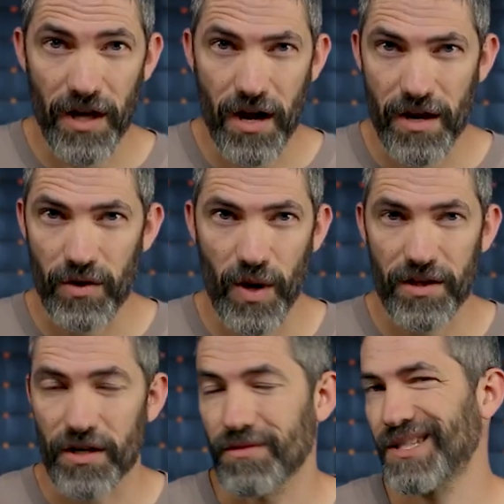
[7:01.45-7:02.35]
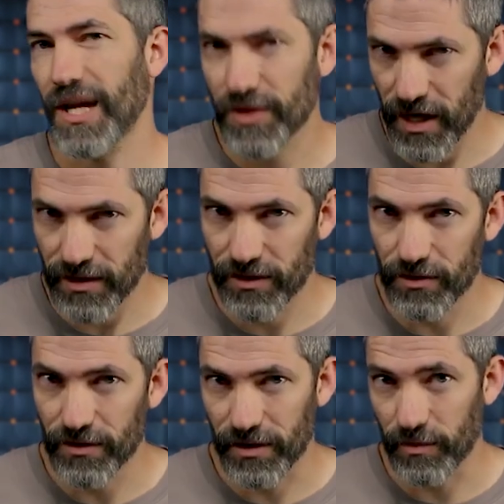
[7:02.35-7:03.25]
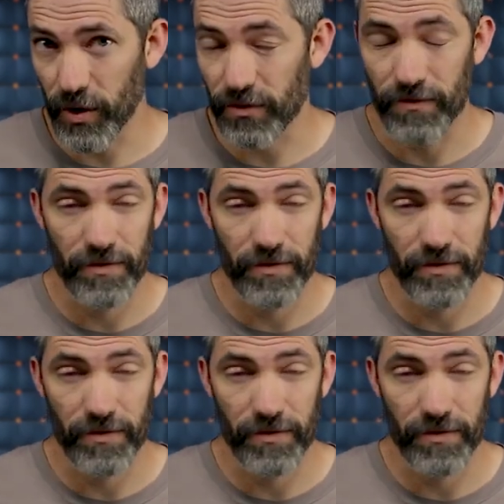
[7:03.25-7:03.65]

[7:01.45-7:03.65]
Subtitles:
a lot, and while they sound technical, they're both